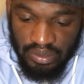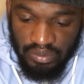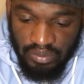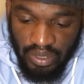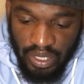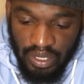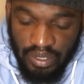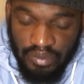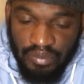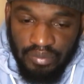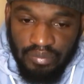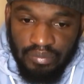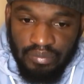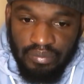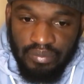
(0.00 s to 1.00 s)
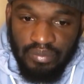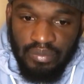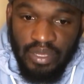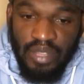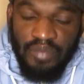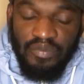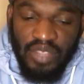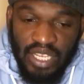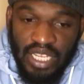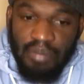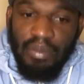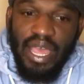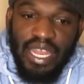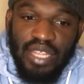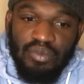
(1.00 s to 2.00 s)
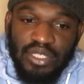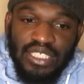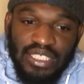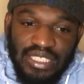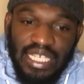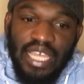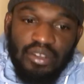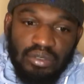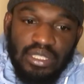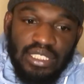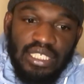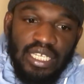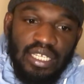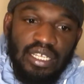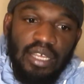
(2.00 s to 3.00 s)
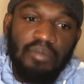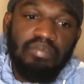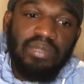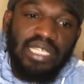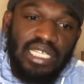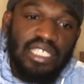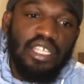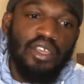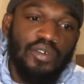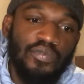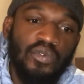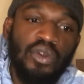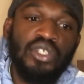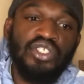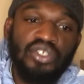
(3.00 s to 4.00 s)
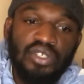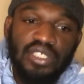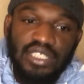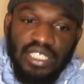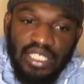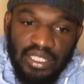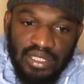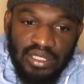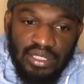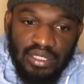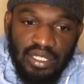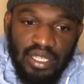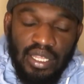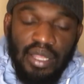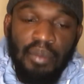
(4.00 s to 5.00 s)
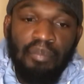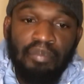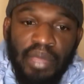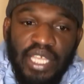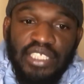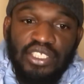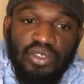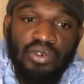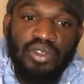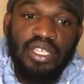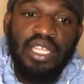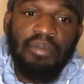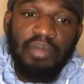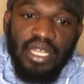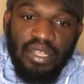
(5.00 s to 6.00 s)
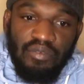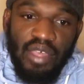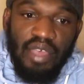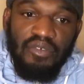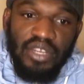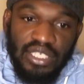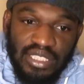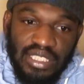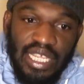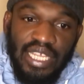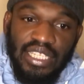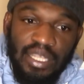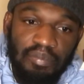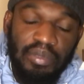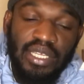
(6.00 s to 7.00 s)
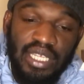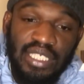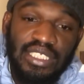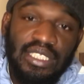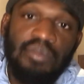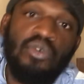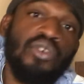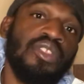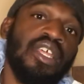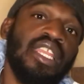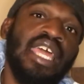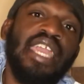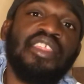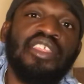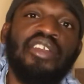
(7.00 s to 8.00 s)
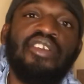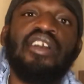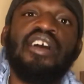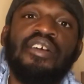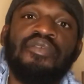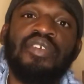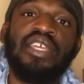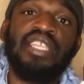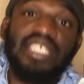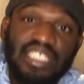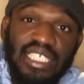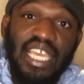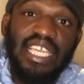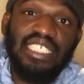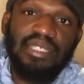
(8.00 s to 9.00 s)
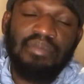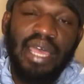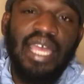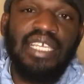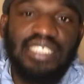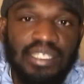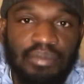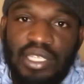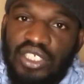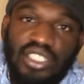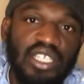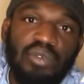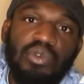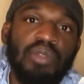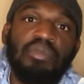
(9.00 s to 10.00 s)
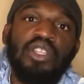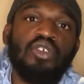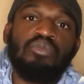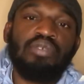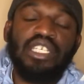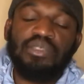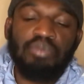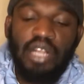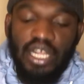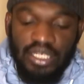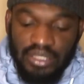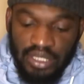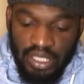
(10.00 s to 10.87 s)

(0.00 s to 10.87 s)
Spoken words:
Right? If anybody was entitled to take a plea deal for a shorter sentence based on the amount of evidence stacked up against them or the lack thereof, in this case, in my estimation, it would have been No Breaks Bride.